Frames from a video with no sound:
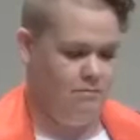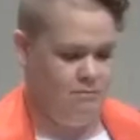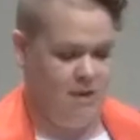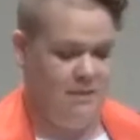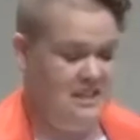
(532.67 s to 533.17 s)

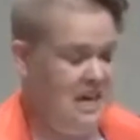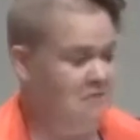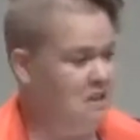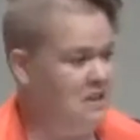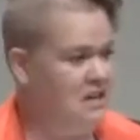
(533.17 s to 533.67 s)
Maybe
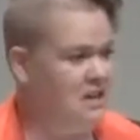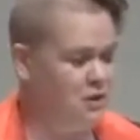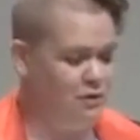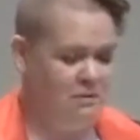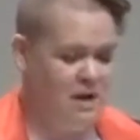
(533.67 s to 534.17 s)
10 million
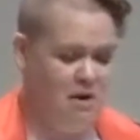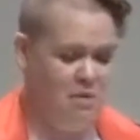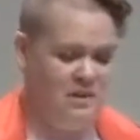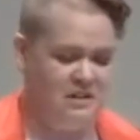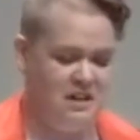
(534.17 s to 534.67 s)
years from now
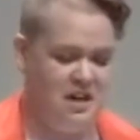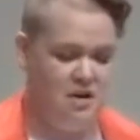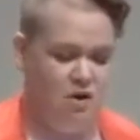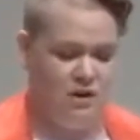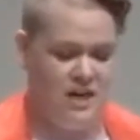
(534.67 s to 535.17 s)
when the sun
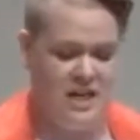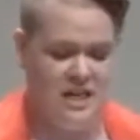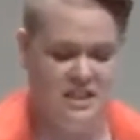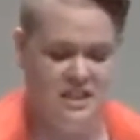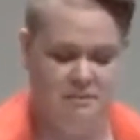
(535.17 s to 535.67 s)

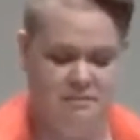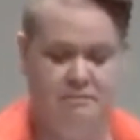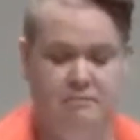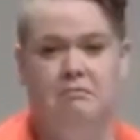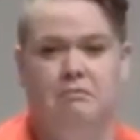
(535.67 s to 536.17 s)
overheats,
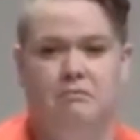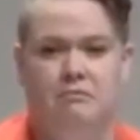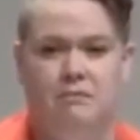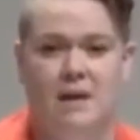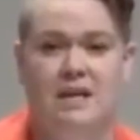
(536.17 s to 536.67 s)

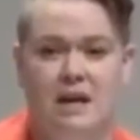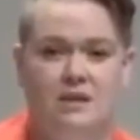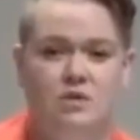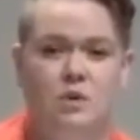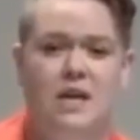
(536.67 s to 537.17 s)
maybe
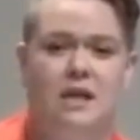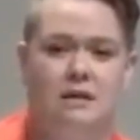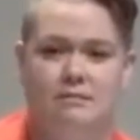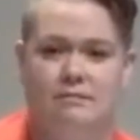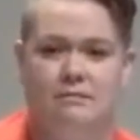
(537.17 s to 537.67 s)
next week
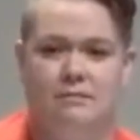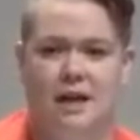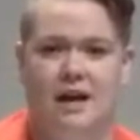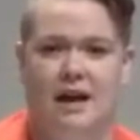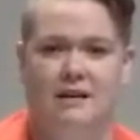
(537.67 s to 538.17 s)
in
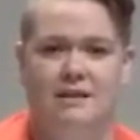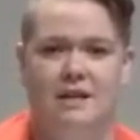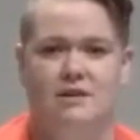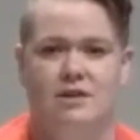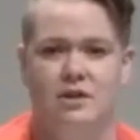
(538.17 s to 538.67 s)
an
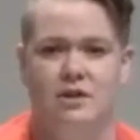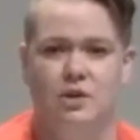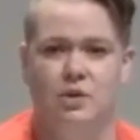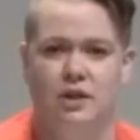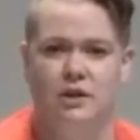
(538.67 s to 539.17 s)
accidental
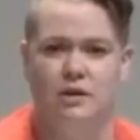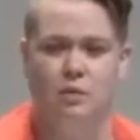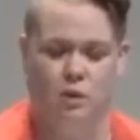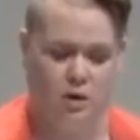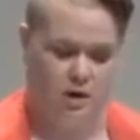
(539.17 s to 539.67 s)
nuclear
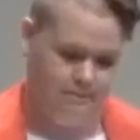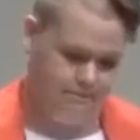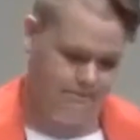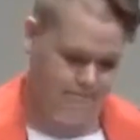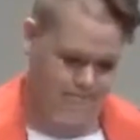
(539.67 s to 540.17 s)
war.
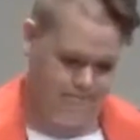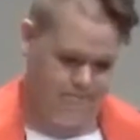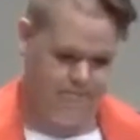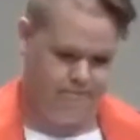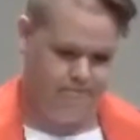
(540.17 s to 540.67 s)

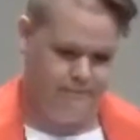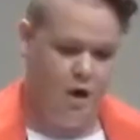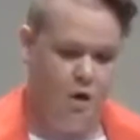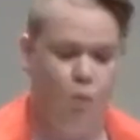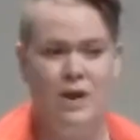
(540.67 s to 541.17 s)

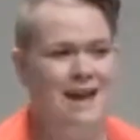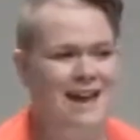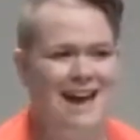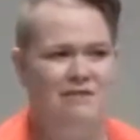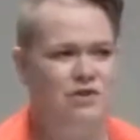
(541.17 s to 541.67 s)
We may
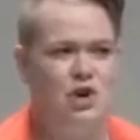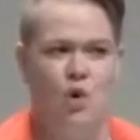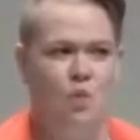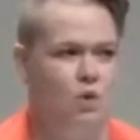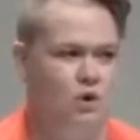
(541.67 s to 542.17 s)
have no
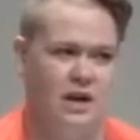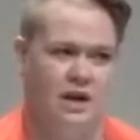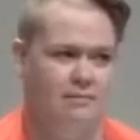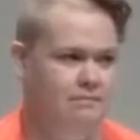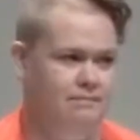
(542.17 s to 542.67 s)
warning,
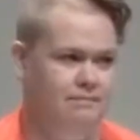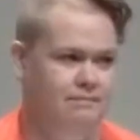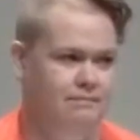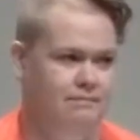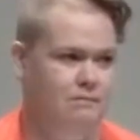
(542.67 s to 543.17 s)

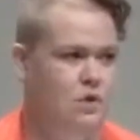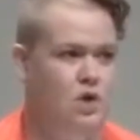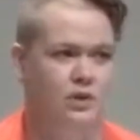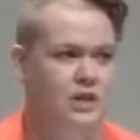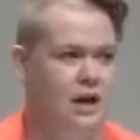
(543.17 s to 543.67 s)

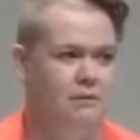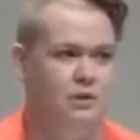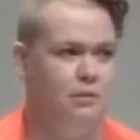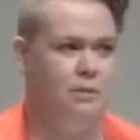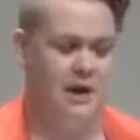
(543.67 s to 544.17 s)
no time to
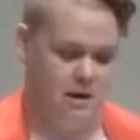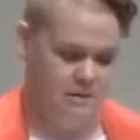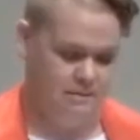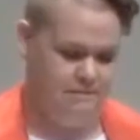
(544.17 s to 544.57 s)
prepare.